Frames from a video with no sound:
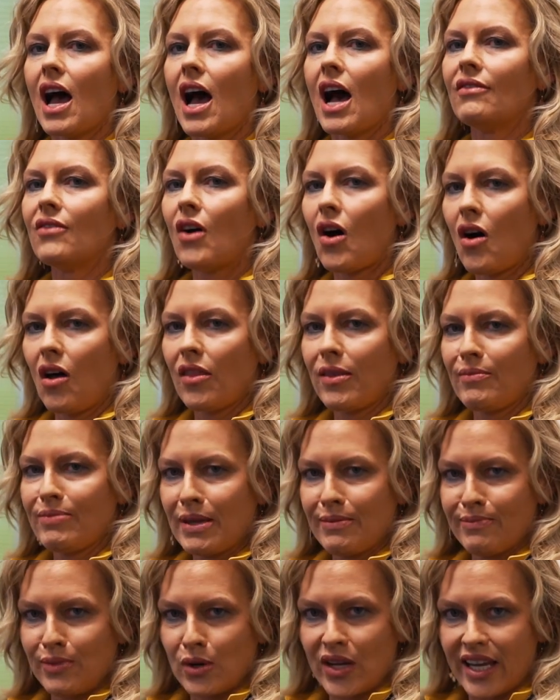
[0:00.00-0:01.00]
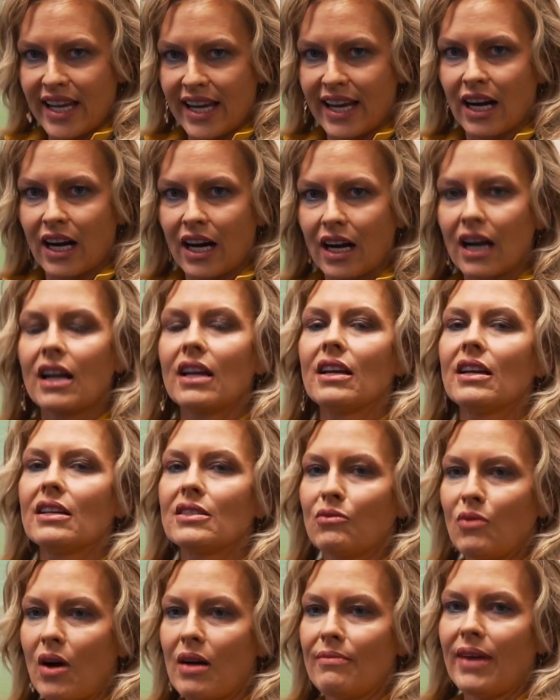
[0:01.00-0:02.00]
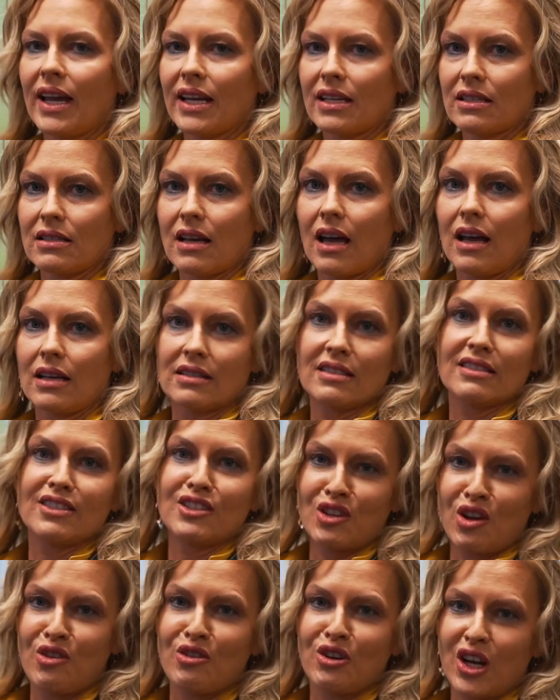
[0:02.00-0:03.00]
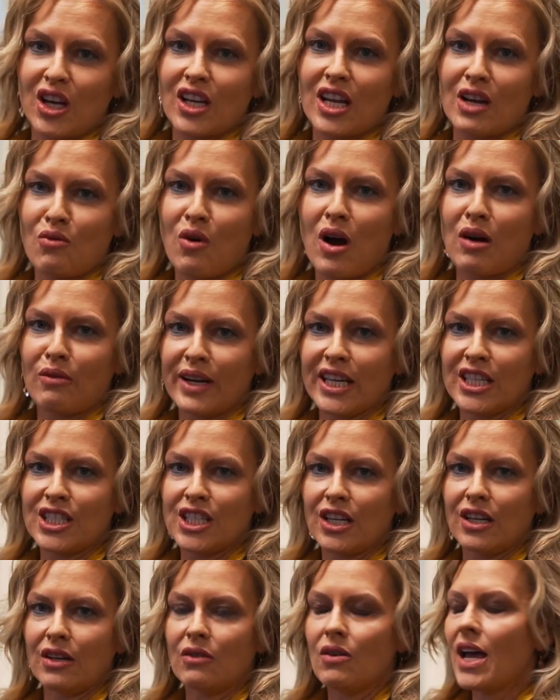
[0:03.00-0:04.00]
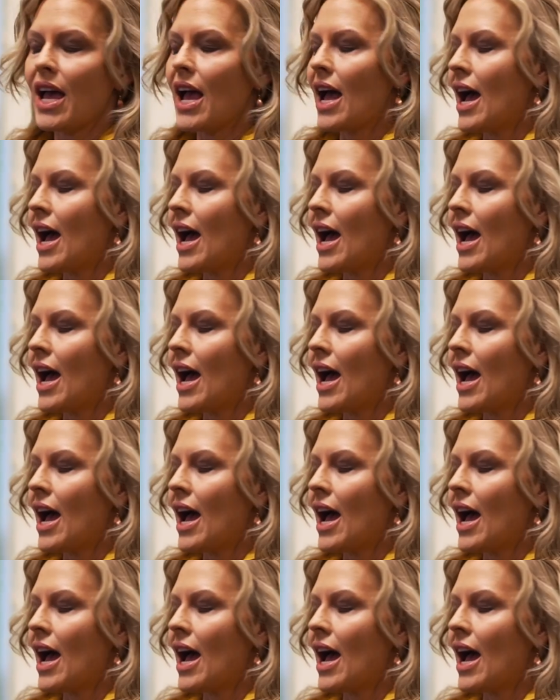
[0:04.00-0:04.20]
of all the people here is what makes us so good at what we do.